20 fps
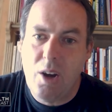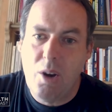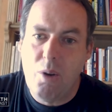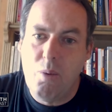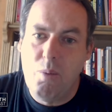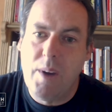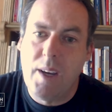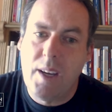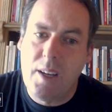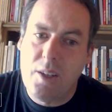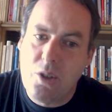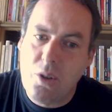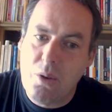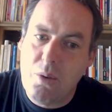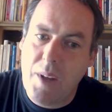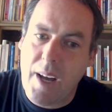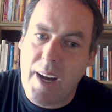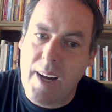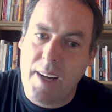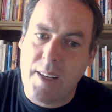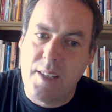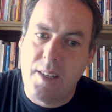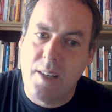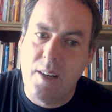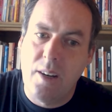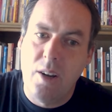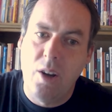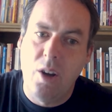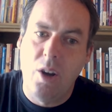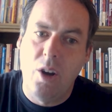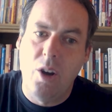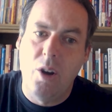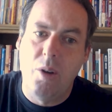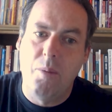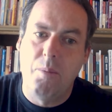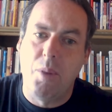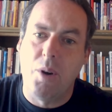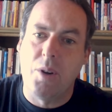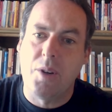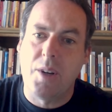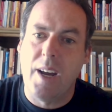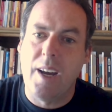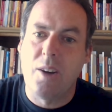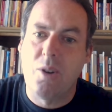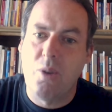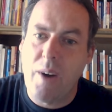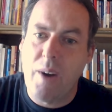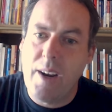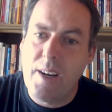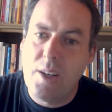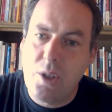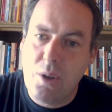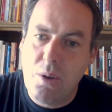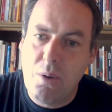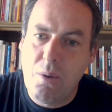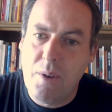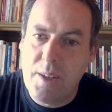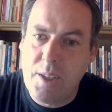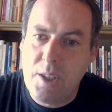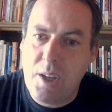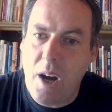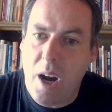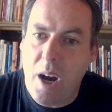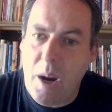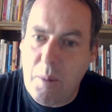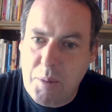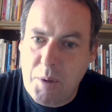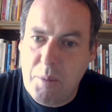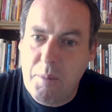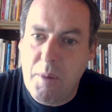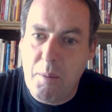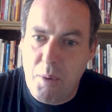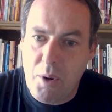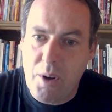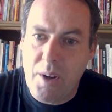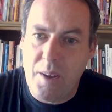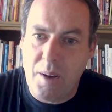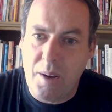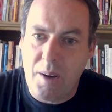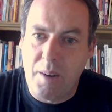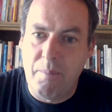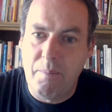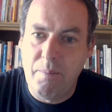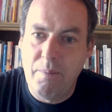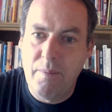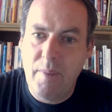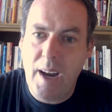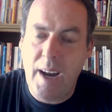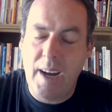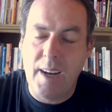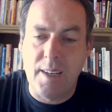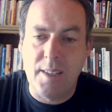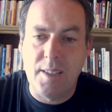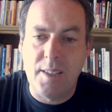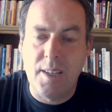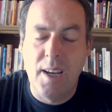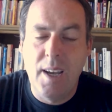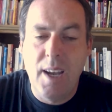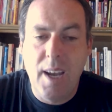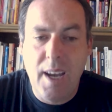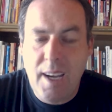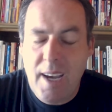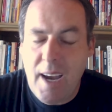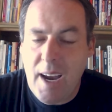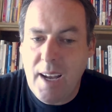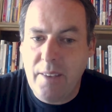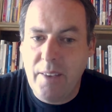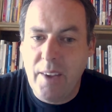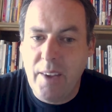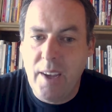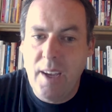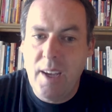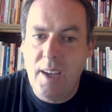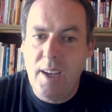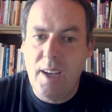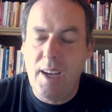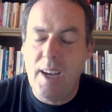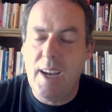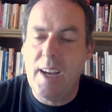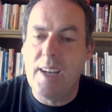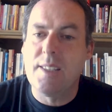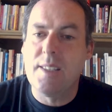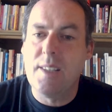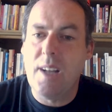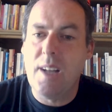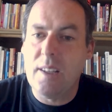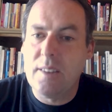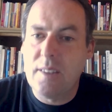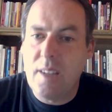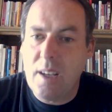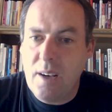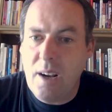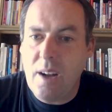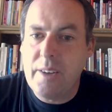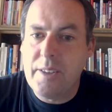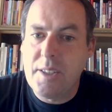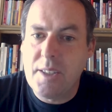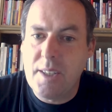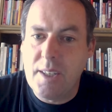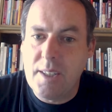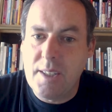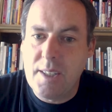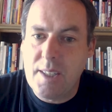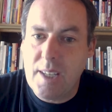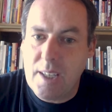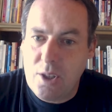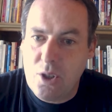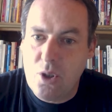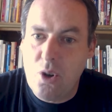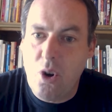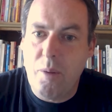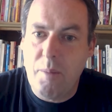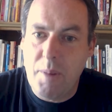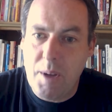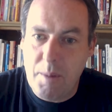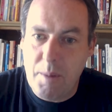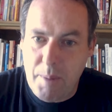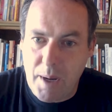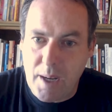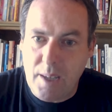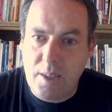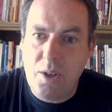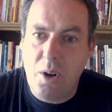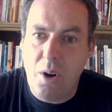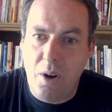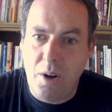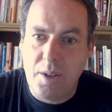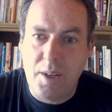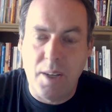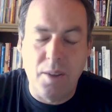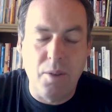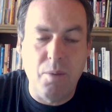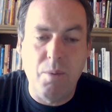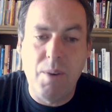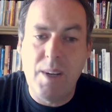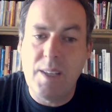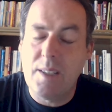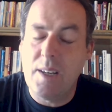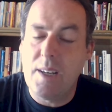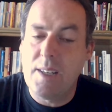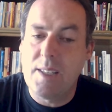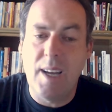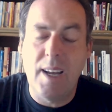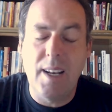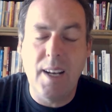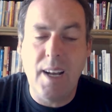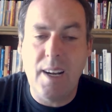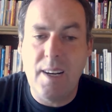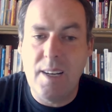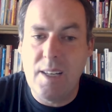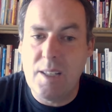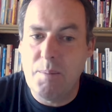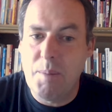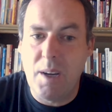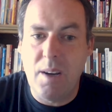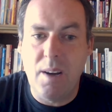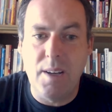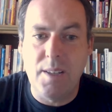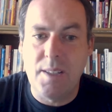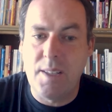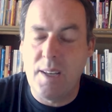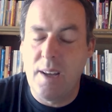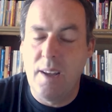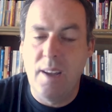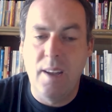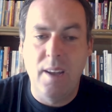We can do that, but a great tool is optimal breathing. And again, it's not the nonsense that's normally being taught. And the reason I say that is because